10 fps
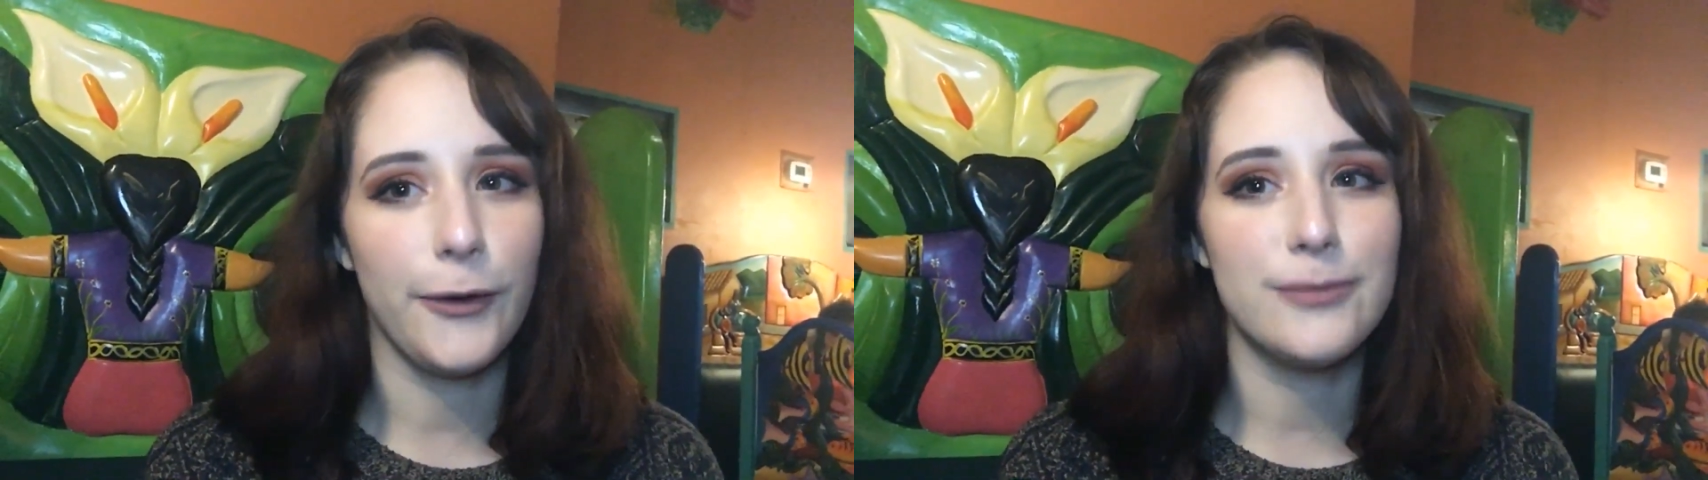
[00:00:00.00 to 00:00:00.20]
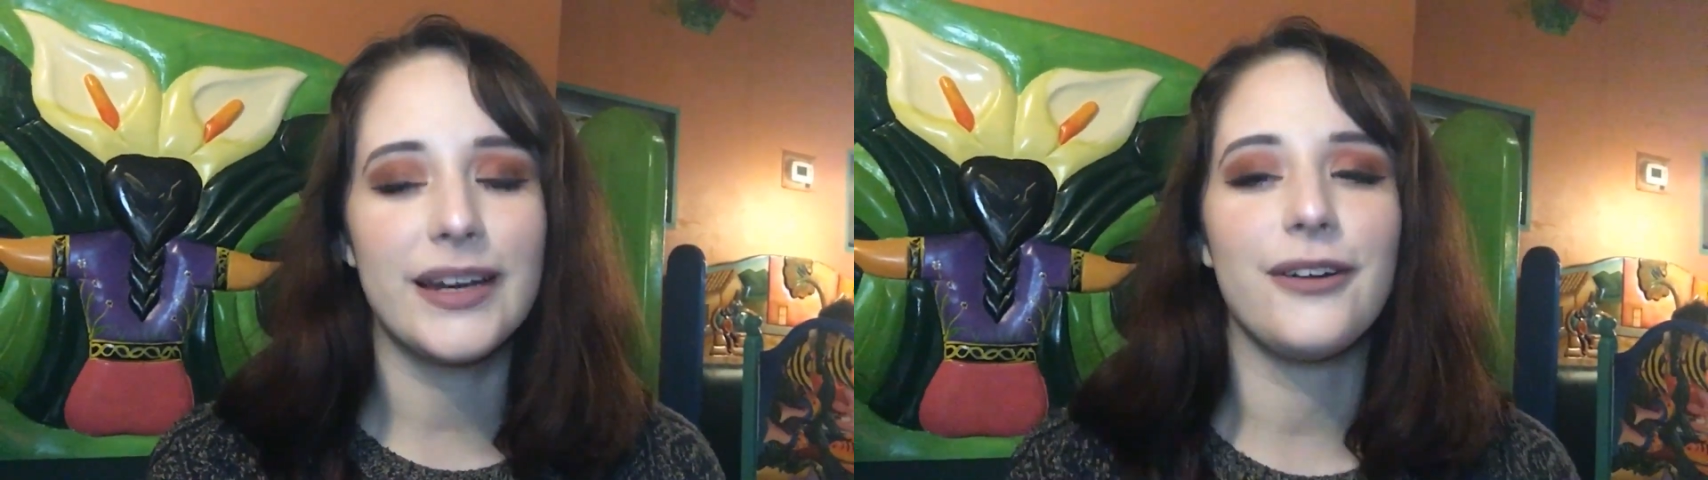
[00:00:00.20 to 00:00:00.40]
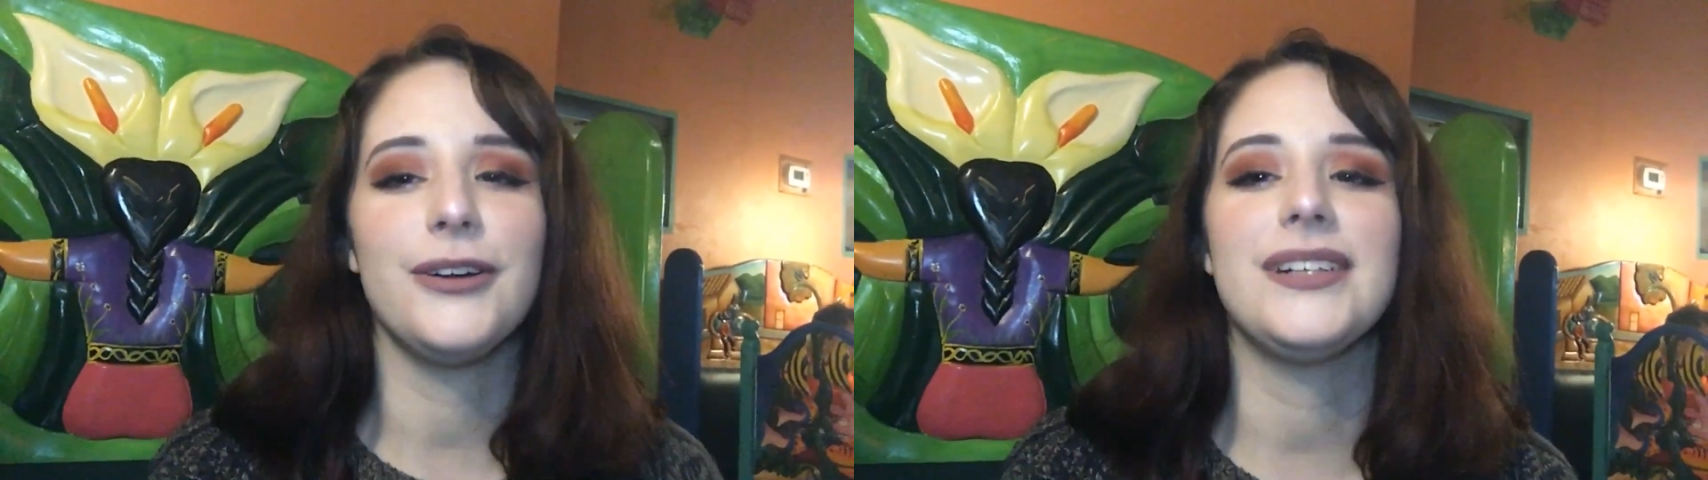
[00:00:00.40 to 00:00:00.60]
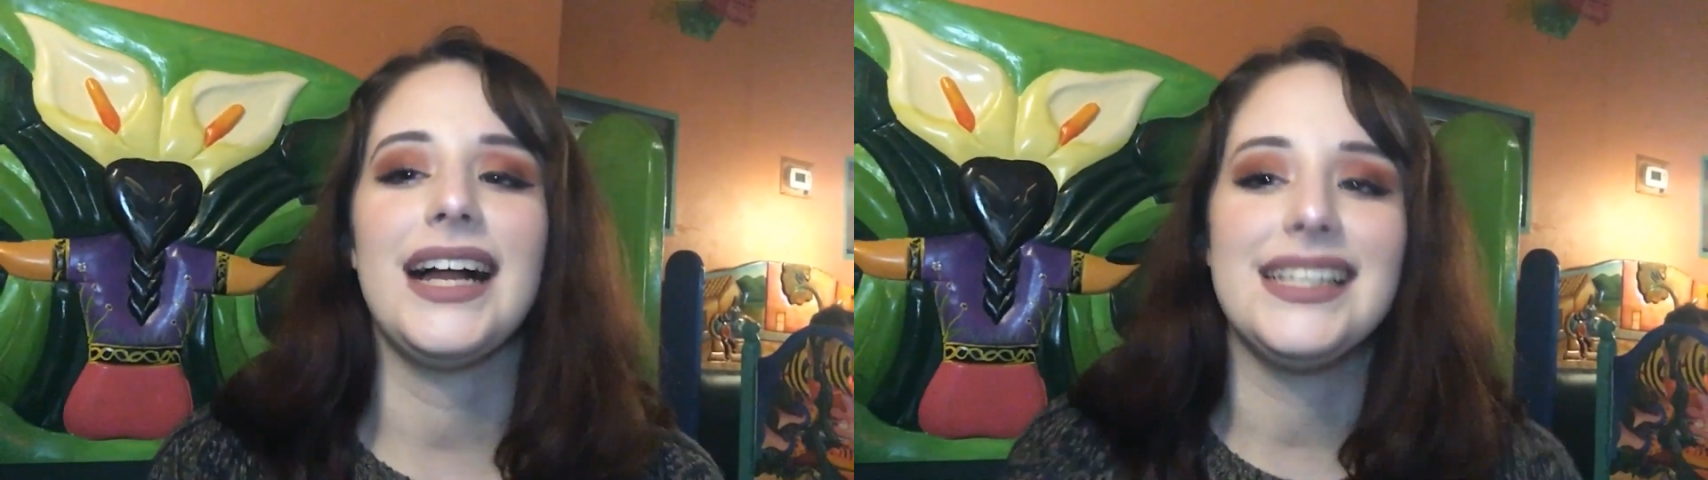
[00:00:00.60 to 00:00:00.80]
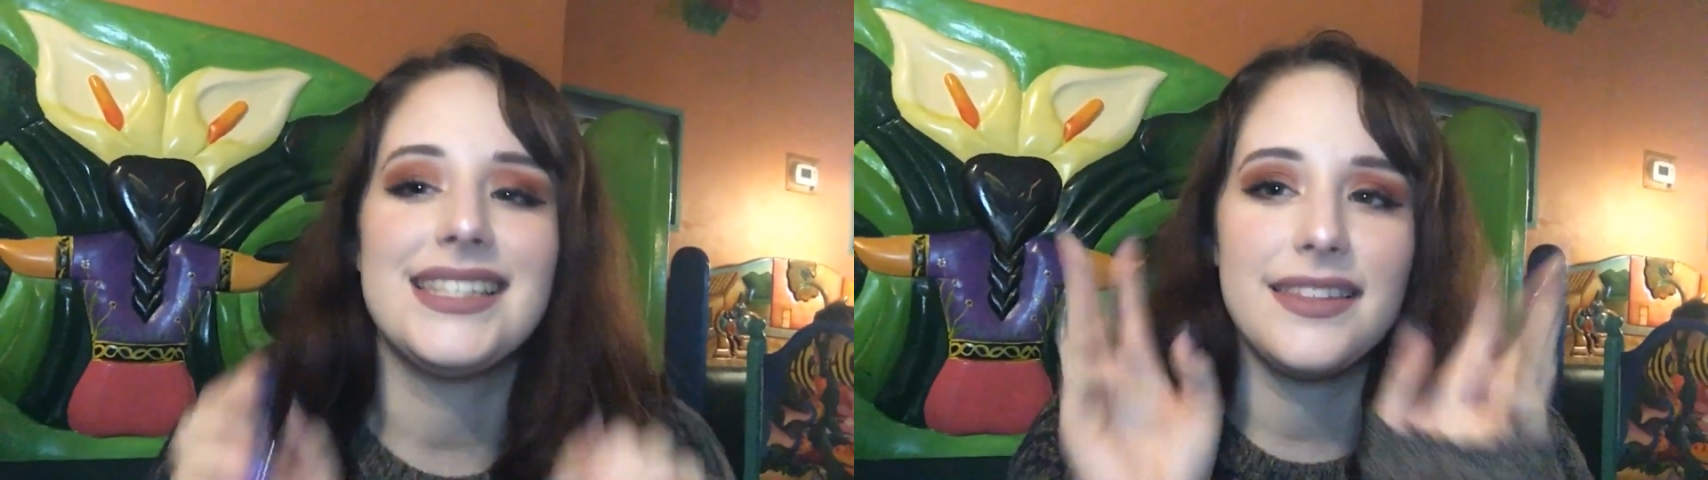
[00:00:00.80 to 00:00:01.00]
or better known
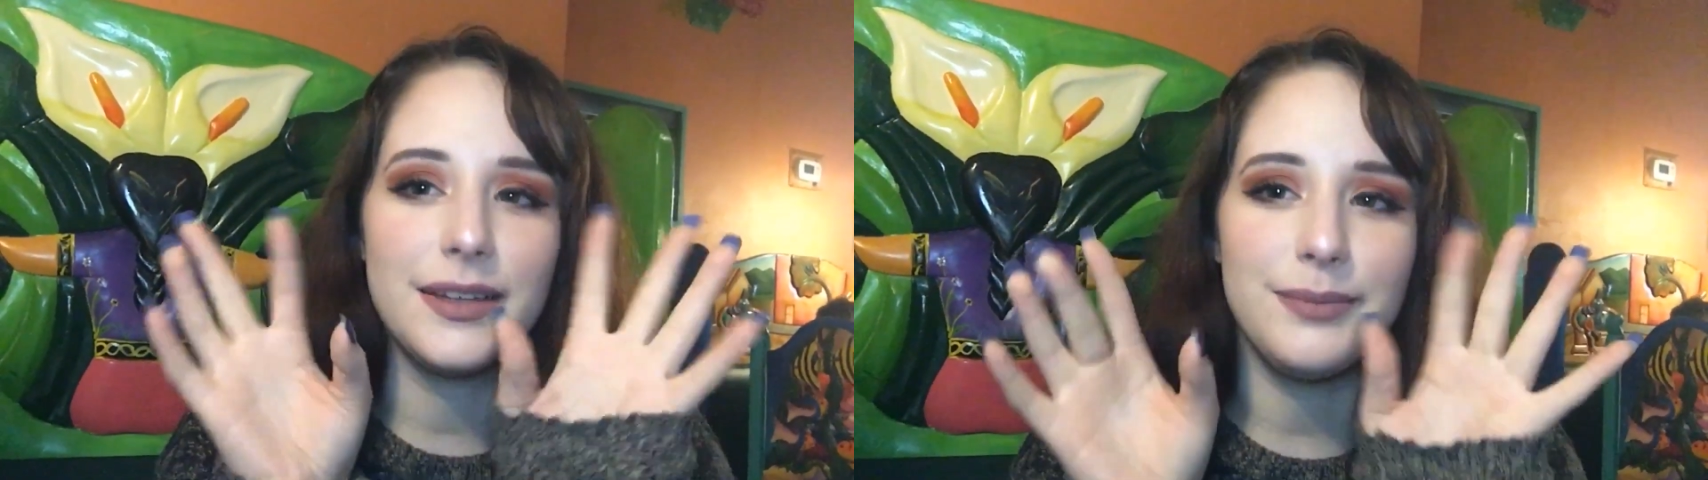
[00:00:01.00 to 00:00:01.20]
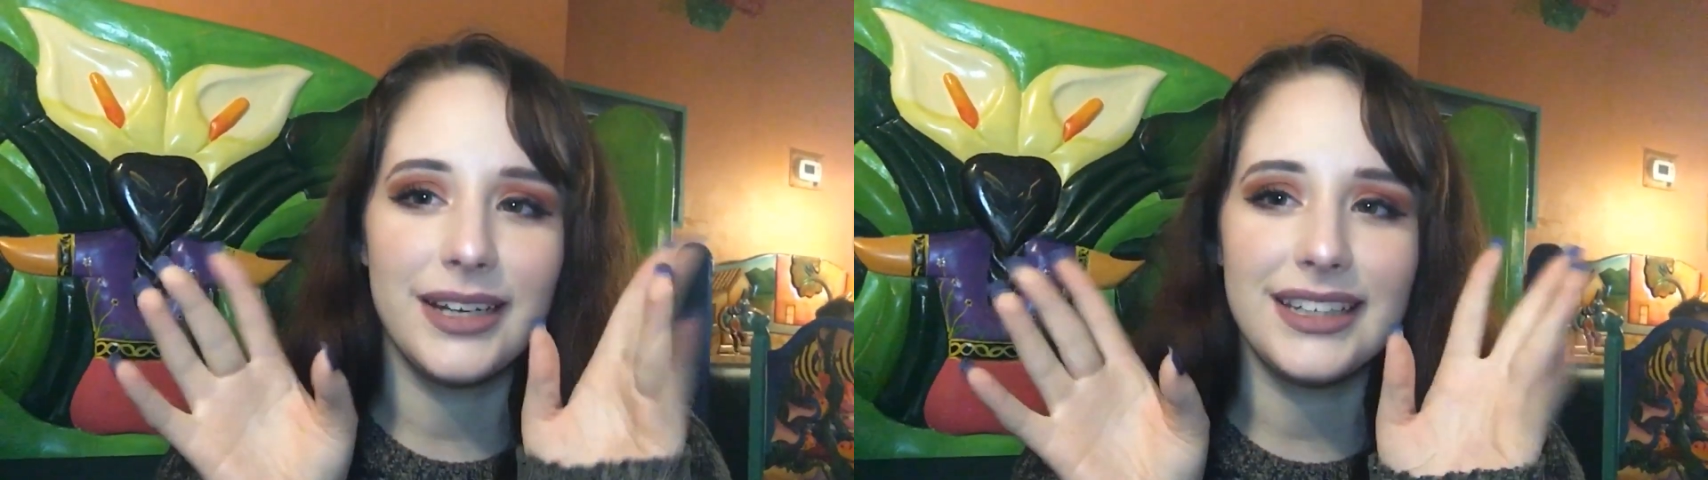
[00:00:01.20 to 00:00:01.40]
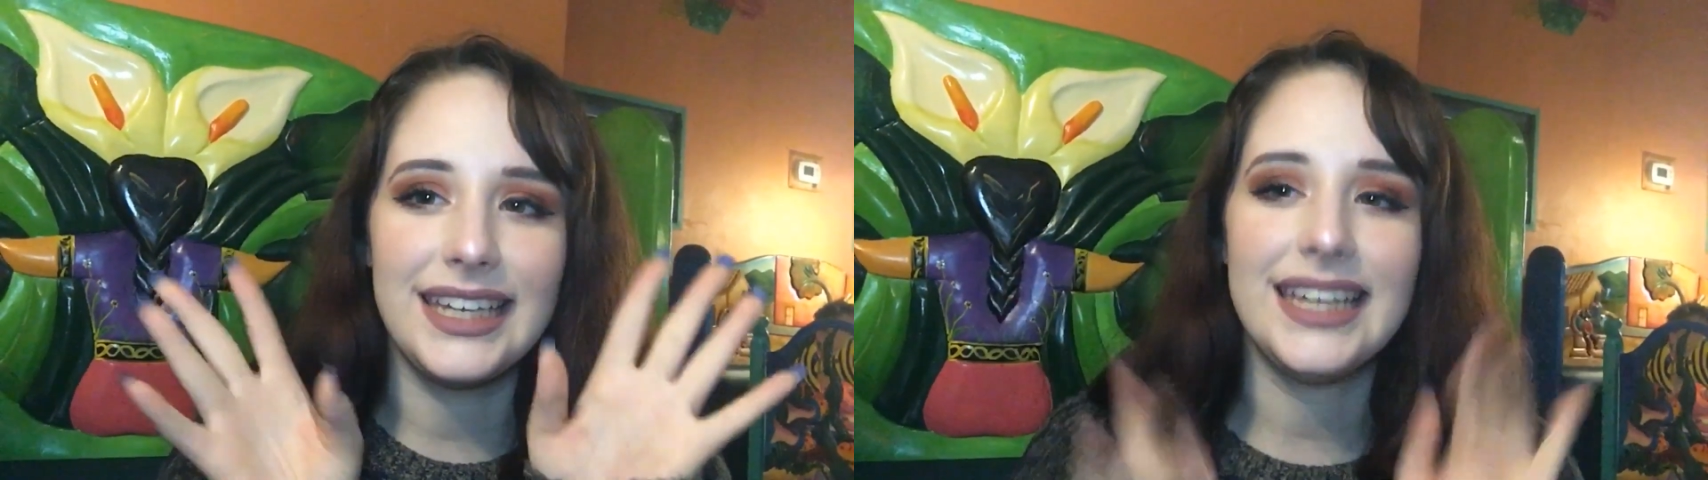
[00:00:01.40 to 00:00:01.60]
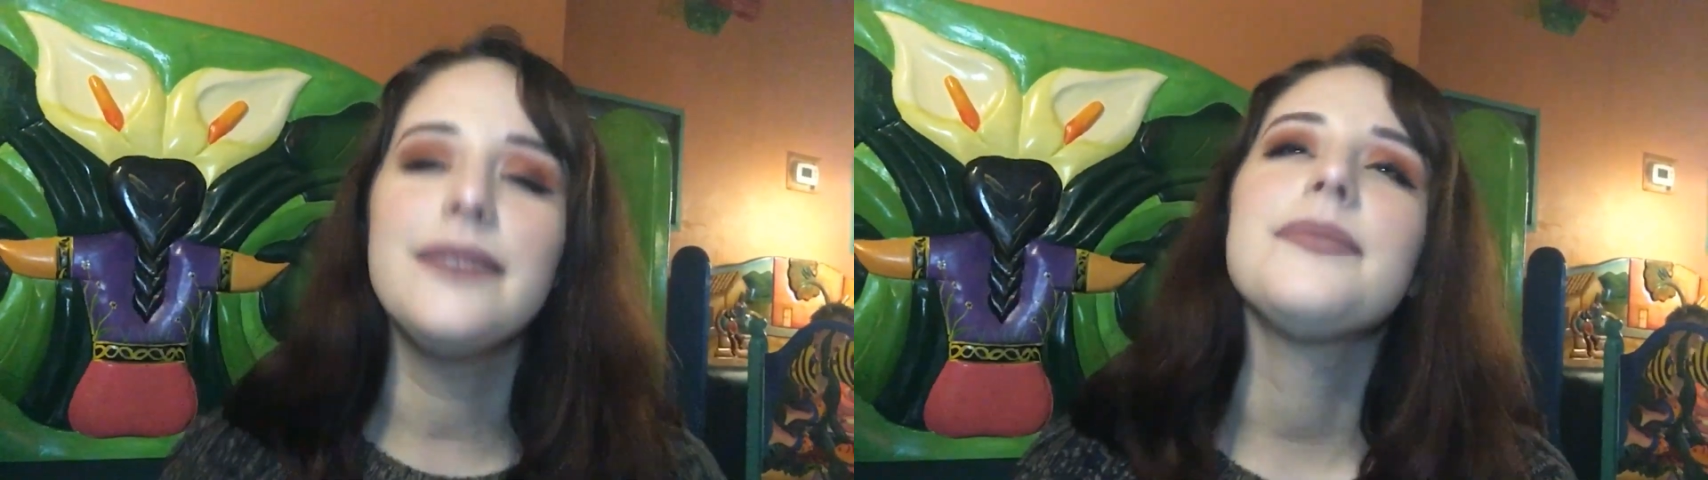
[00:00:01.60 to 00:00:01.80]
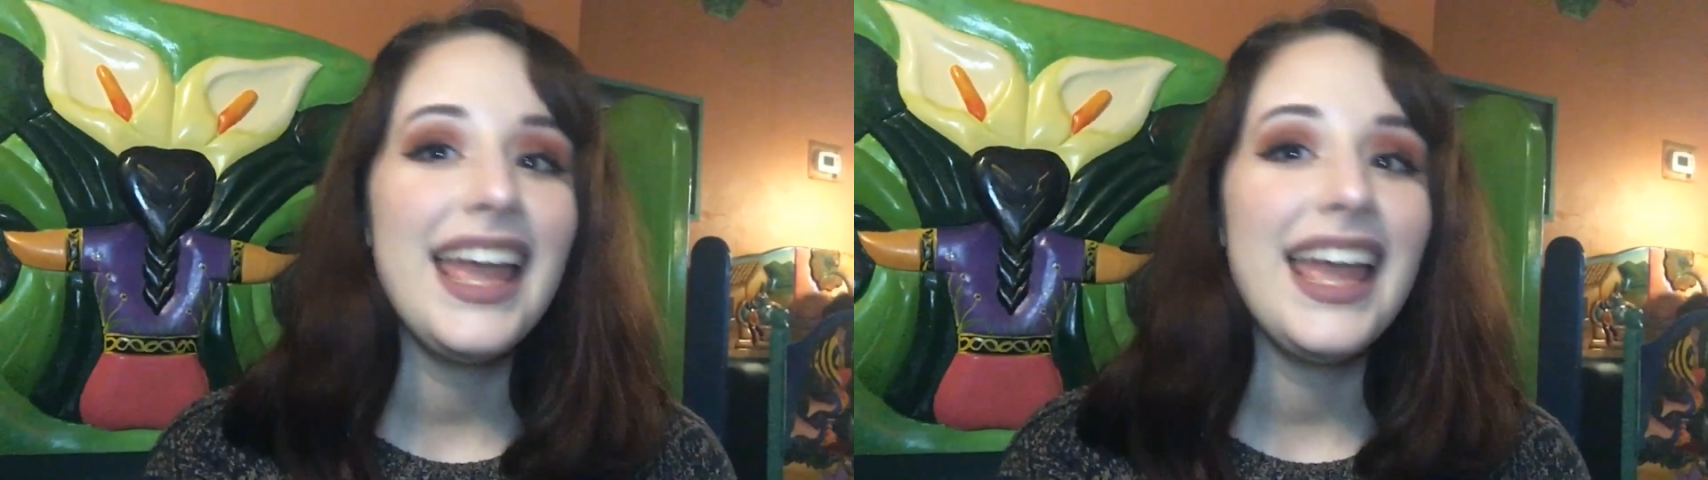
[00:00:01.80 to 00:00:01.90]
as The Monkey,